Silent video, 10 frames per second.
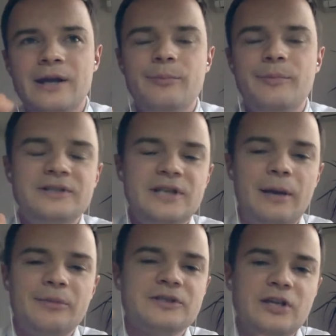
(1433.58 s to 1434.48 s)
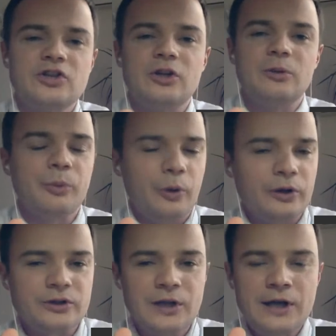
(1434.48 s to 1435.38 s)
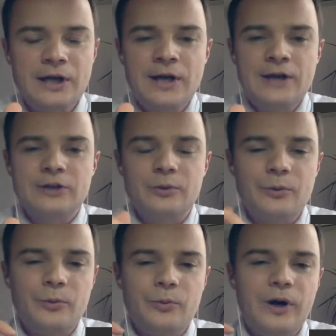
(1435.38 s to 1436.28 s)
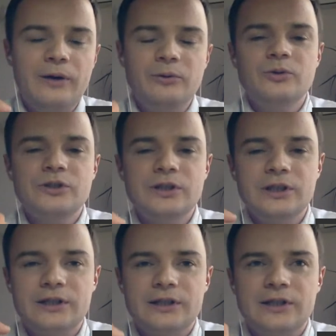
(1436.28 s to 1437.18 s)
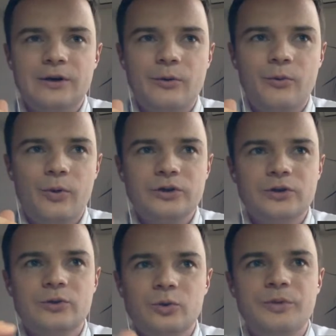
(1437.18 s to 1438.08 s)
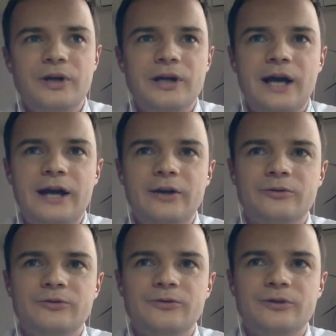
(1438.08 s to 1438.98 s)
miss some essential points. So how do you think what could be a kind of